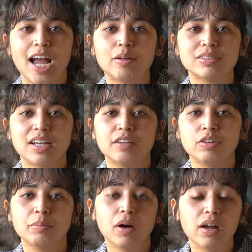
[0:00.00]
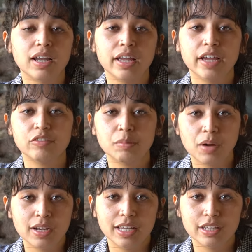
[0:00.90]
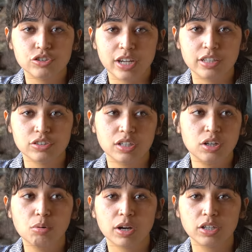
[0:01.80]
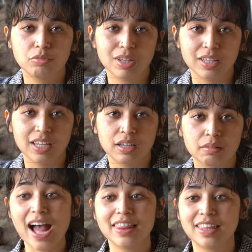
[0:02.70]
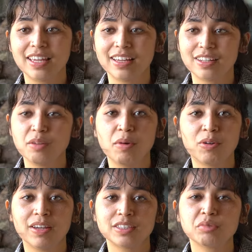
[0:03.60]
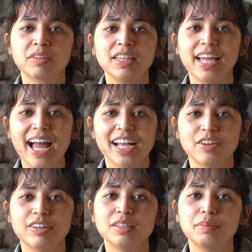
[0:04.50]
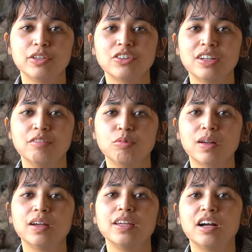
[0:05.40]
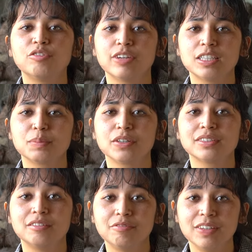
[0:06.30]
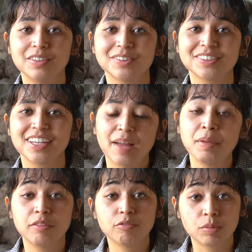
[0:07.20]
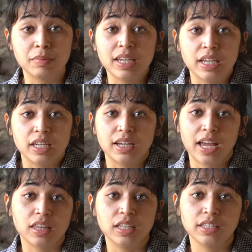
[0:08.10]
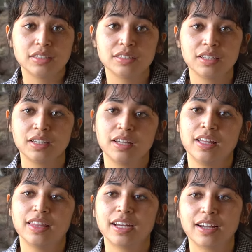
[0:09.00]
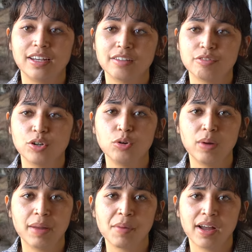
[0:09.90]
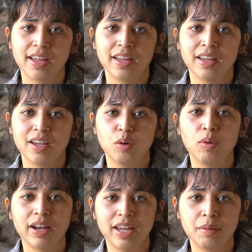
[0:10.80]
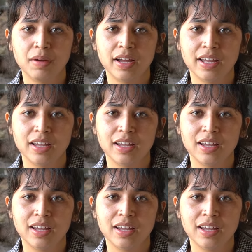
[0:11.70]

outside of your body? If your body can change, then who are you really? I think Nimona is a really accurate depiction of what a young trans person feels. I mean, for me, at least, that kind of who am I, what am I,